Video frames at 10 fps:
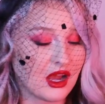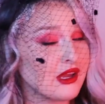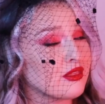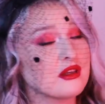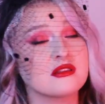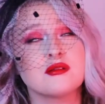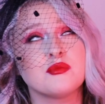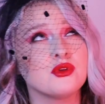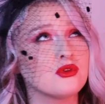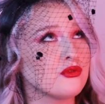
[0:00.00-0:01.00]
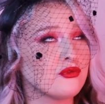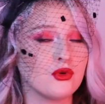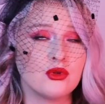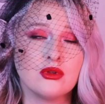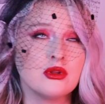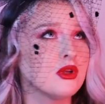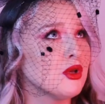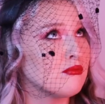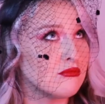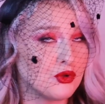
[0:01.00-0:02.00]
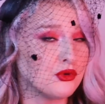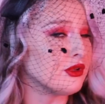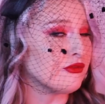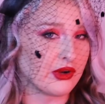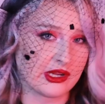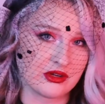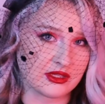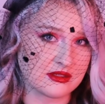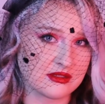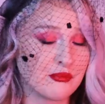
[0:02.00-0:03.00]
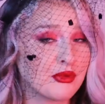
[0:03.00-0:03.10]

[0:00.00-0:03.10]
I think it's a beautiful, moody fragrance,